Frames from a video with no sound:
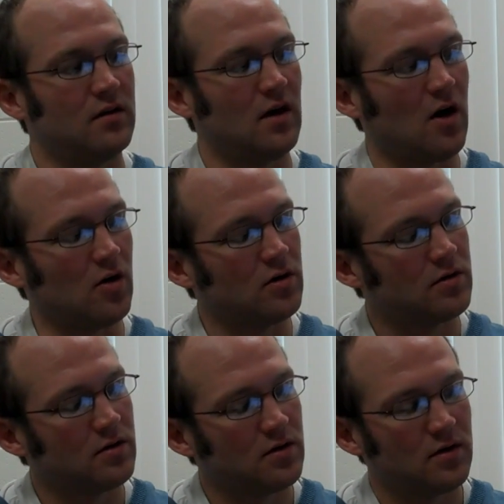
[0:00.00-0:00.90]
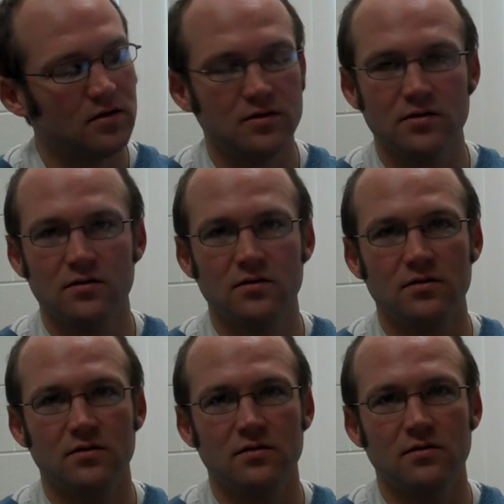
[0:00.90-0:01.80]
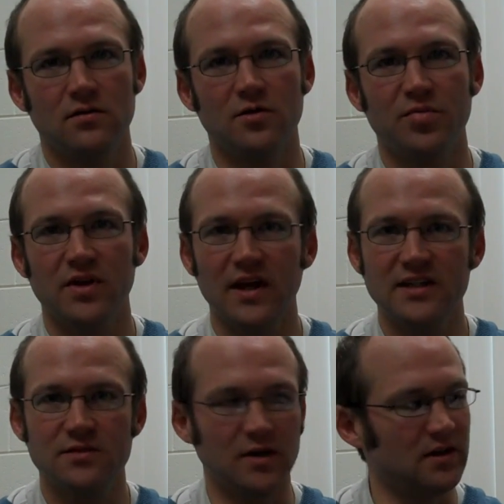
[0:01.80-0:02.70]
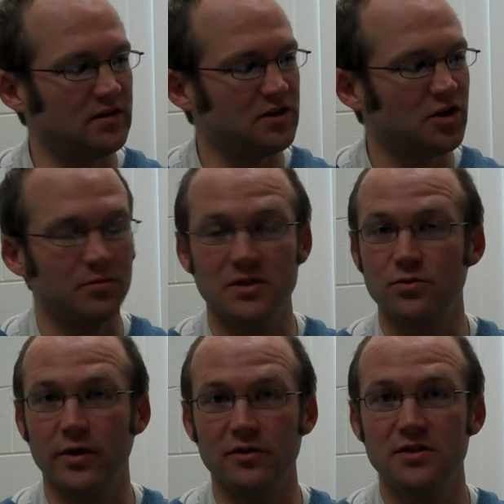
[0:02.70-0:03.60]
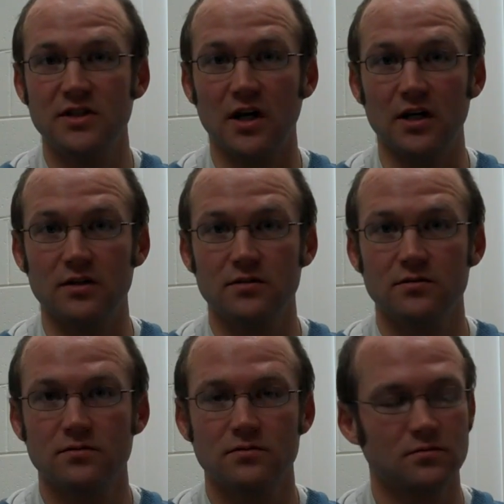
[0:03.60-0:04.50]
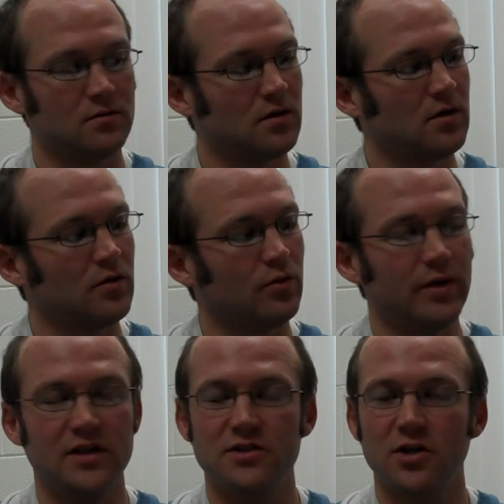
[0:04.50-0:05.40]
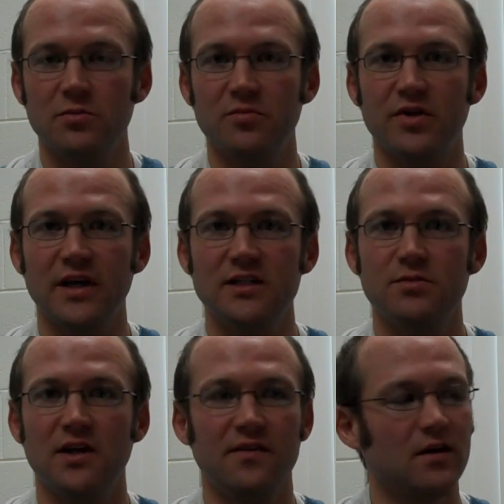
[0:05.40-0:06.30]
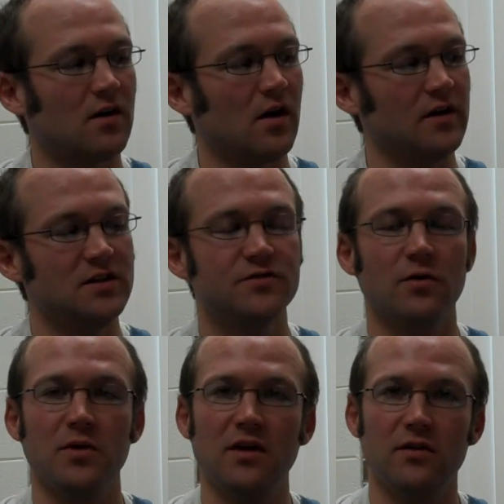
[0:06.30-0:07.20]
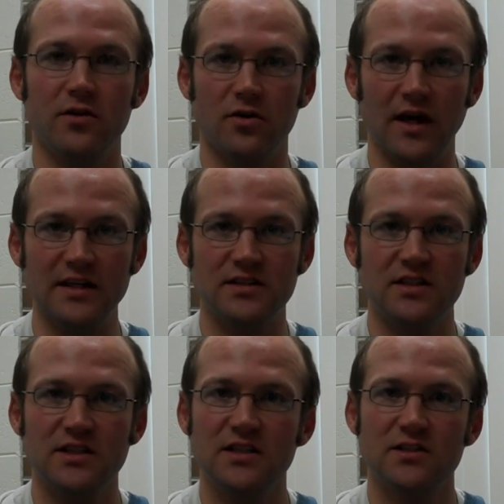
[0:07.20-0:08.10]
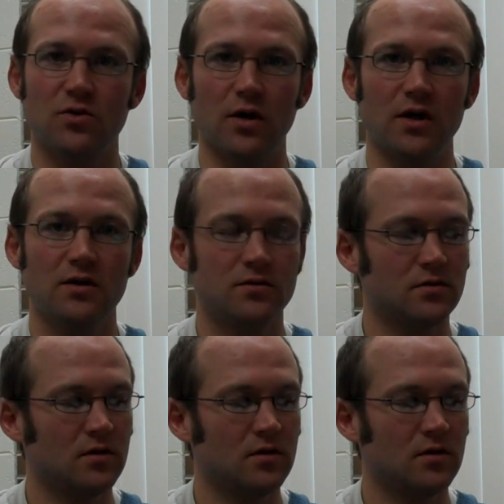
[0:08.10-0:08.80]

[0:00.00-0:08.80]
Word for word: Now, your placement determines where you start. We determine placement at the college from either your ACT score,